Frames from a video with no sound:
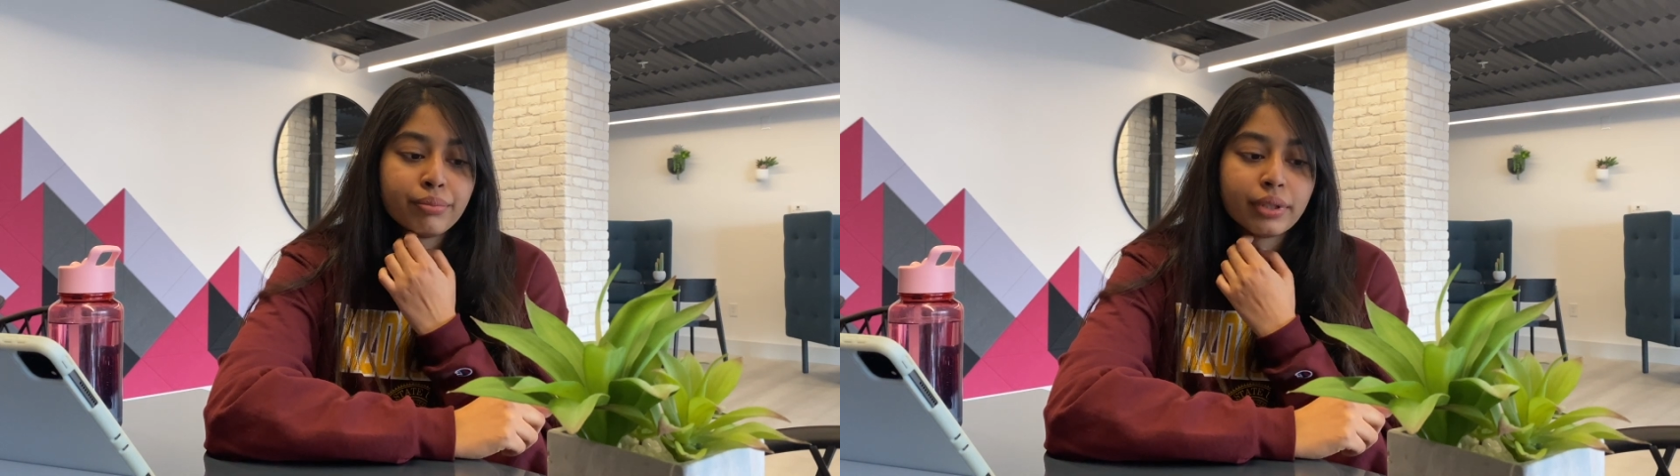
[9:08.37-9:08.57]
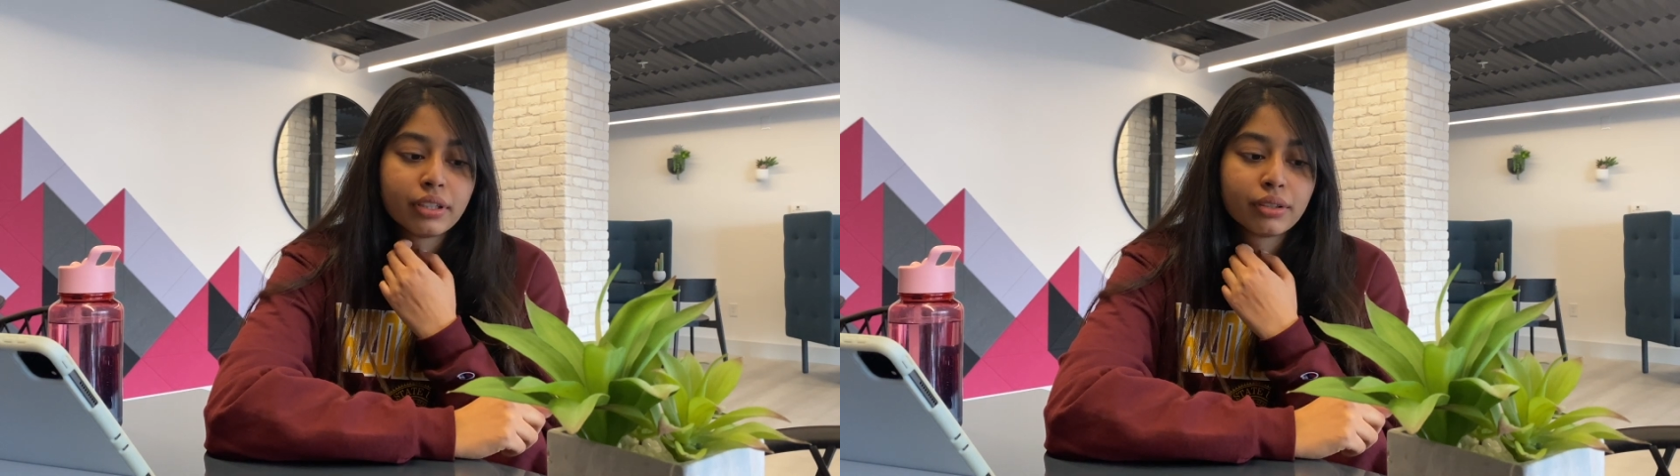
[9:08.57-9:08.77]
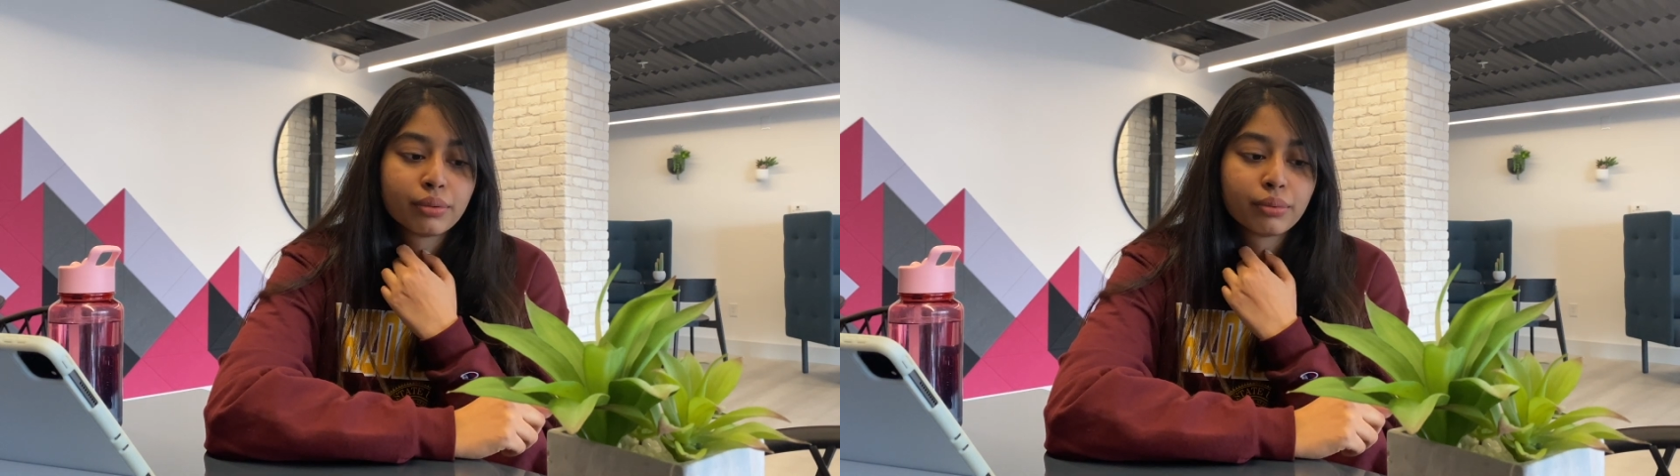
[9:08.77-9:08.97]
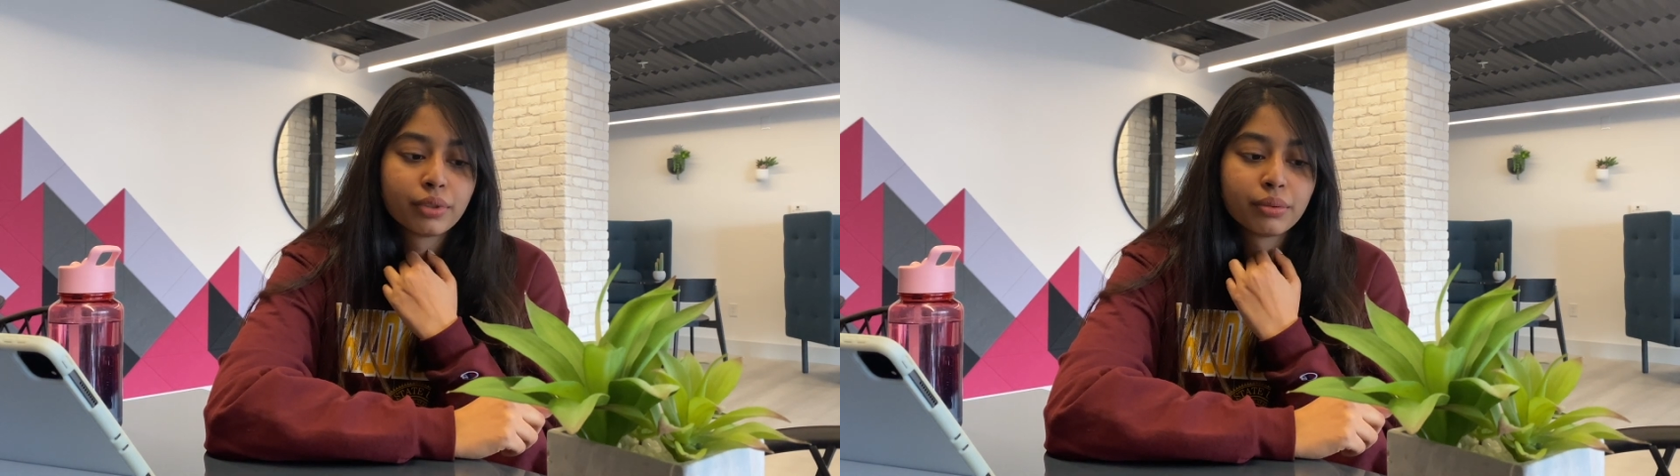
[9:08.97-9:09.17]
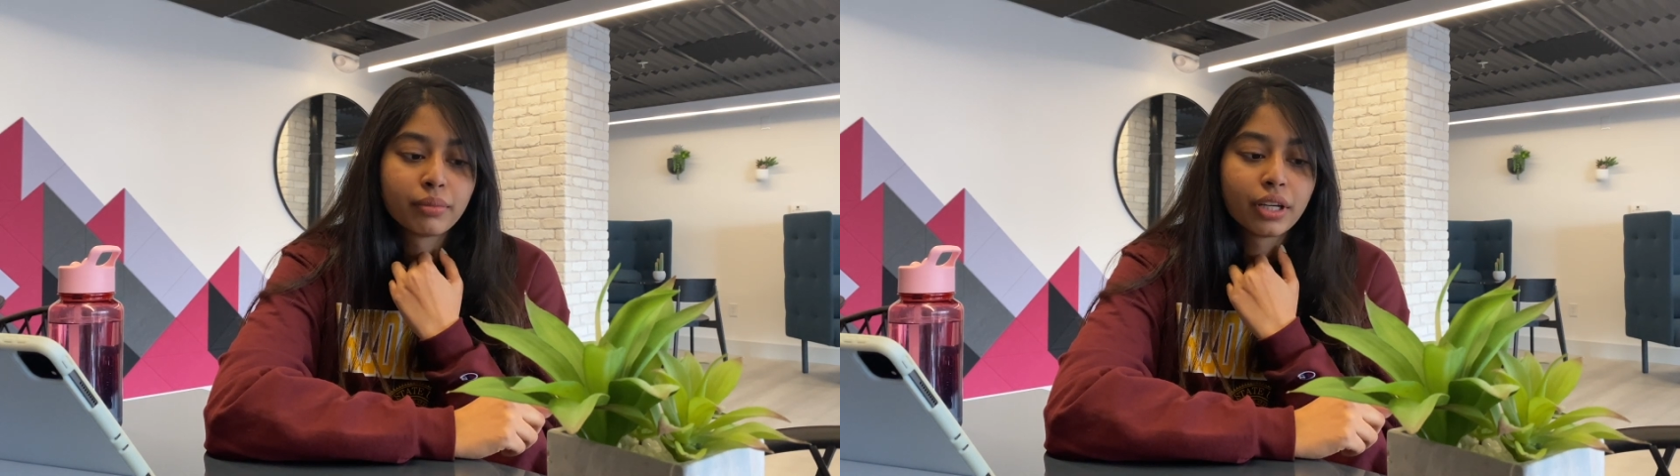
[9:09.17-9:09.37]
been
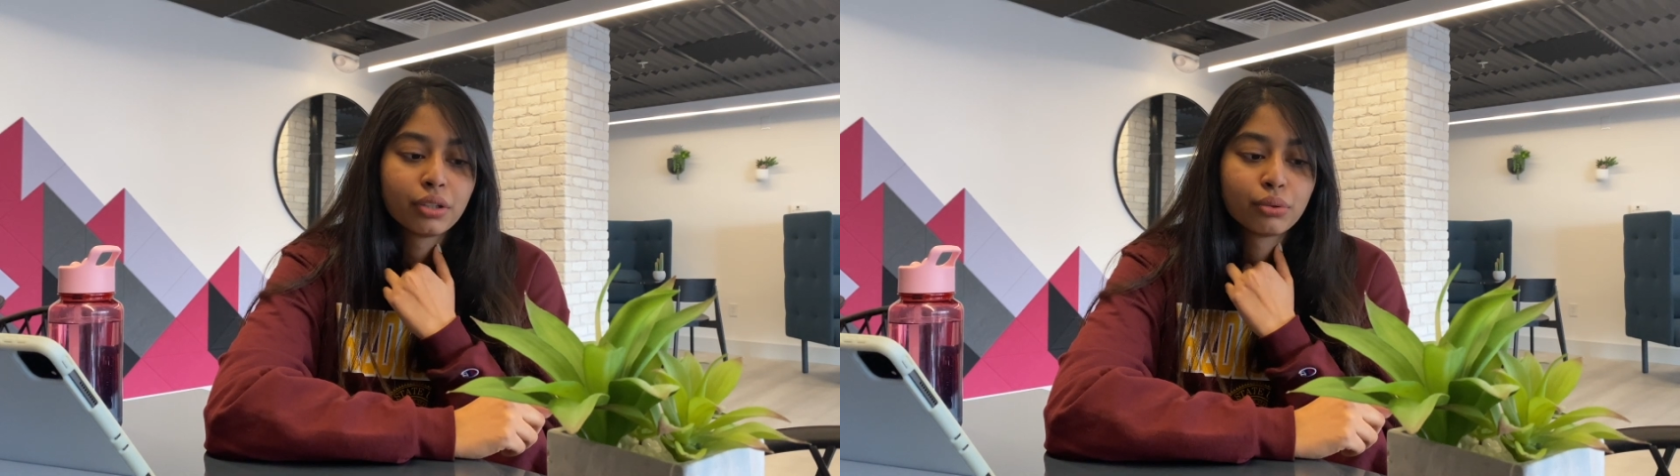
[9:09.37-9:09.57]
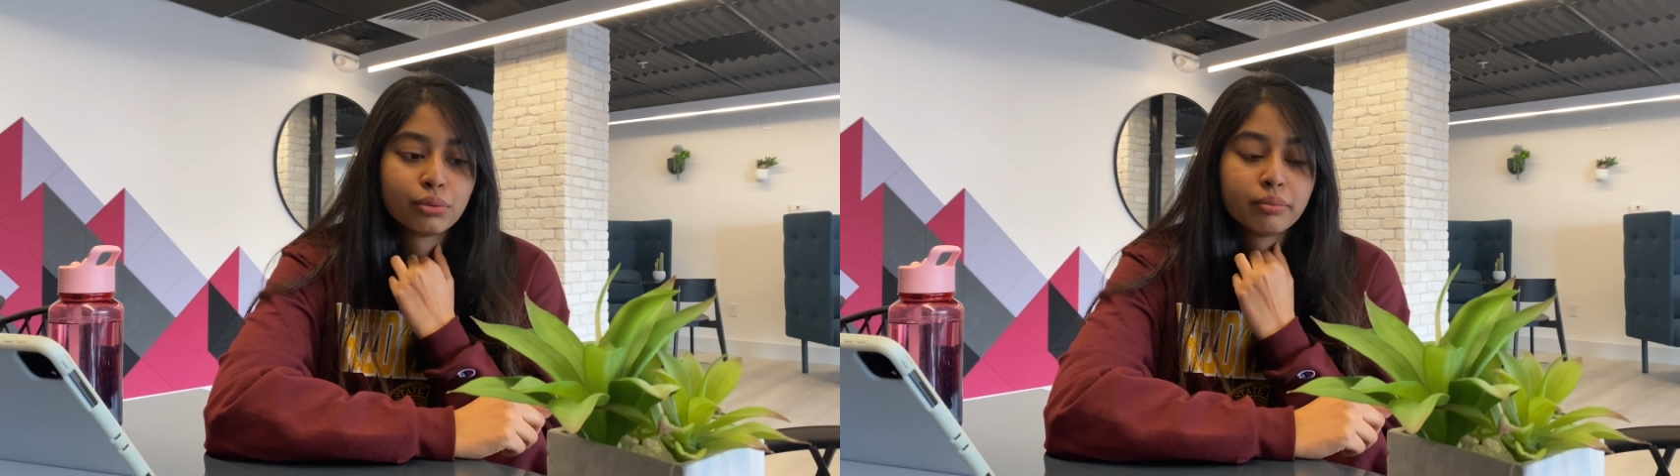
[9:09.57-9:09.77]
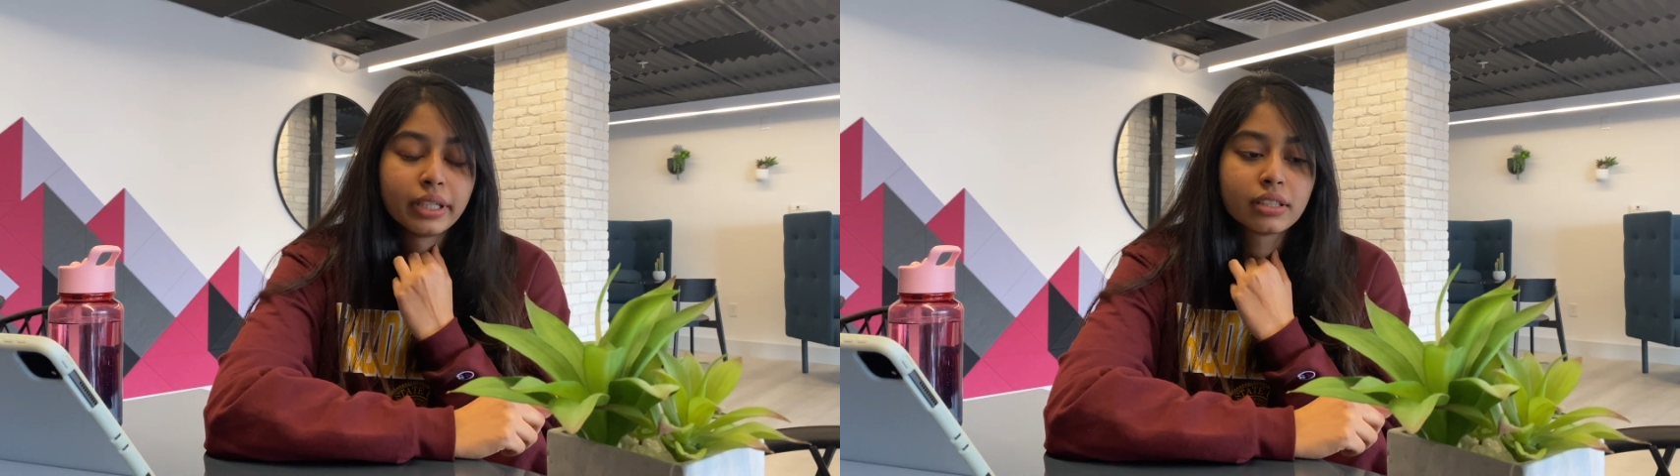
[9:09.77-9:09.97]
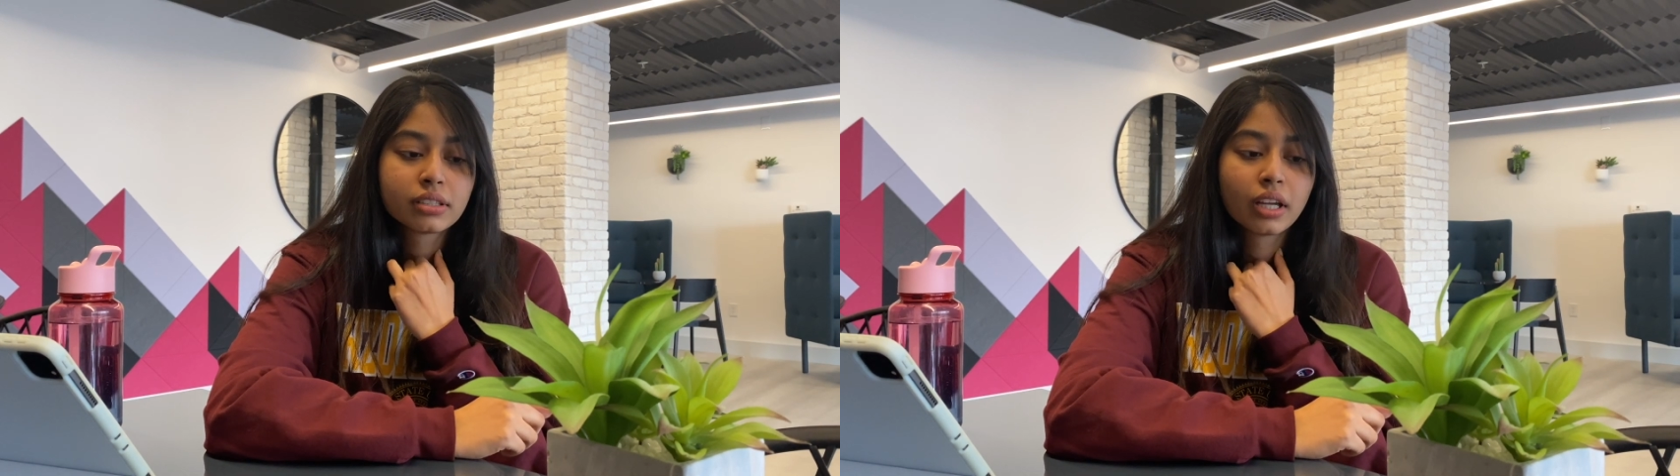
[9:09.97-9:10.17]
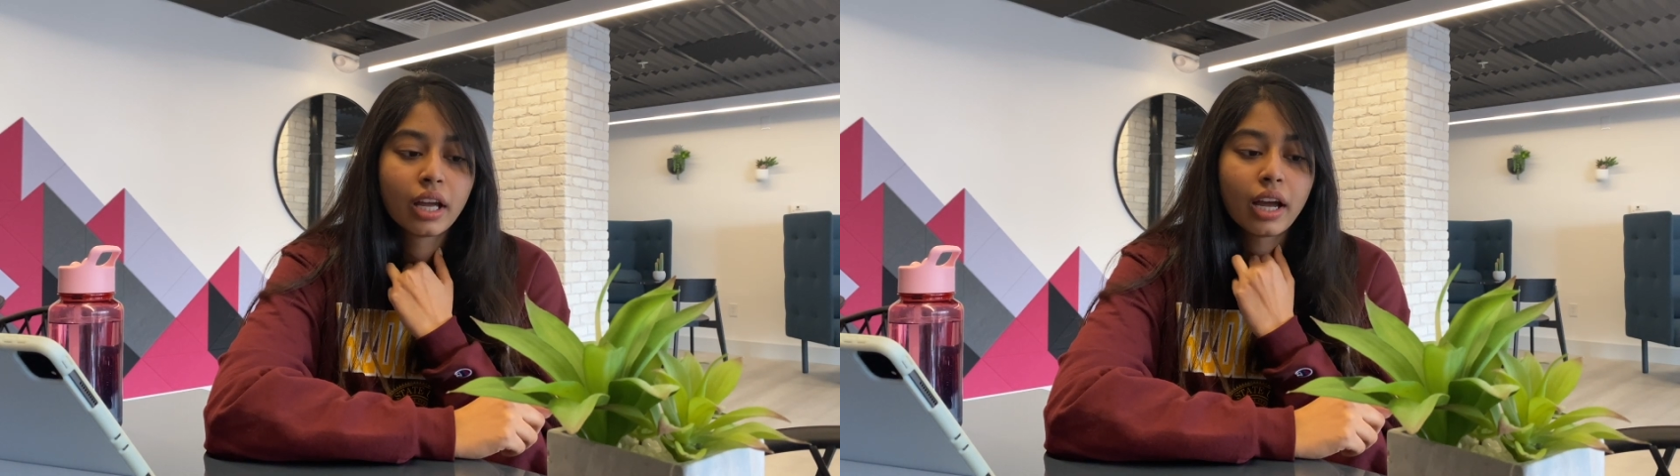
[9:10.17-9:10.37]
with my roommates.